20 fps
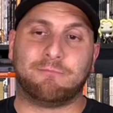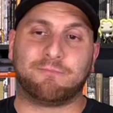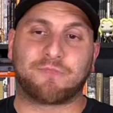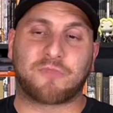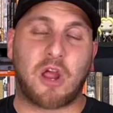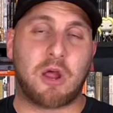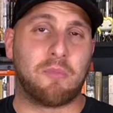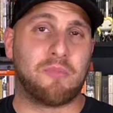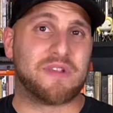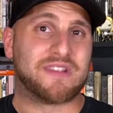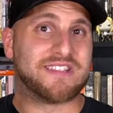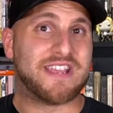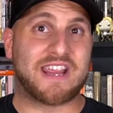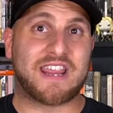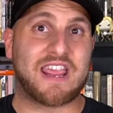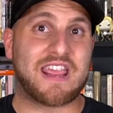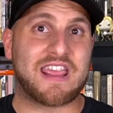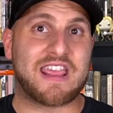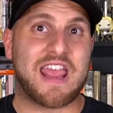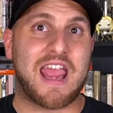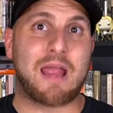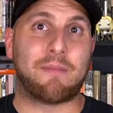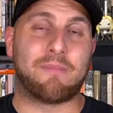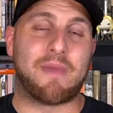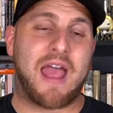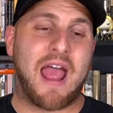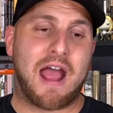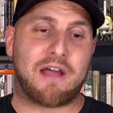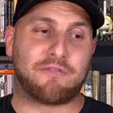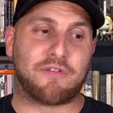Come the second game,
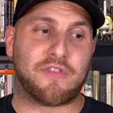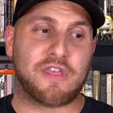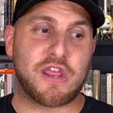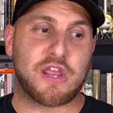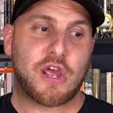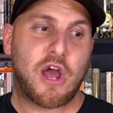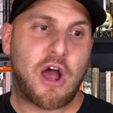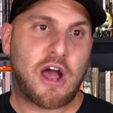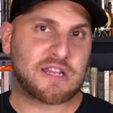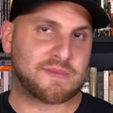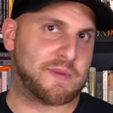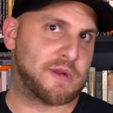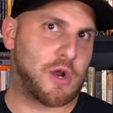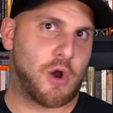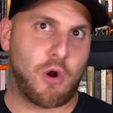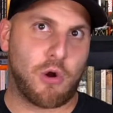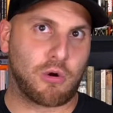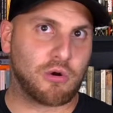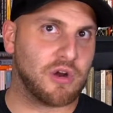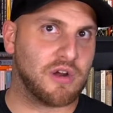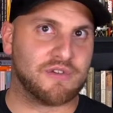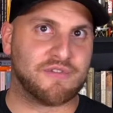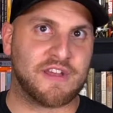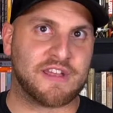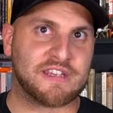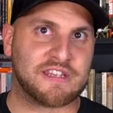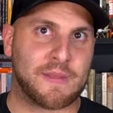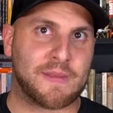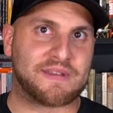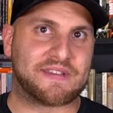after the cosmic horror
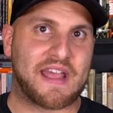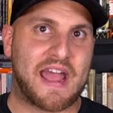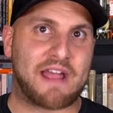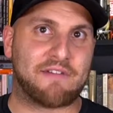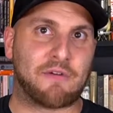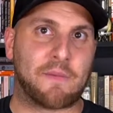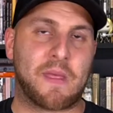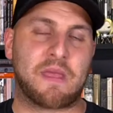event in the tavern,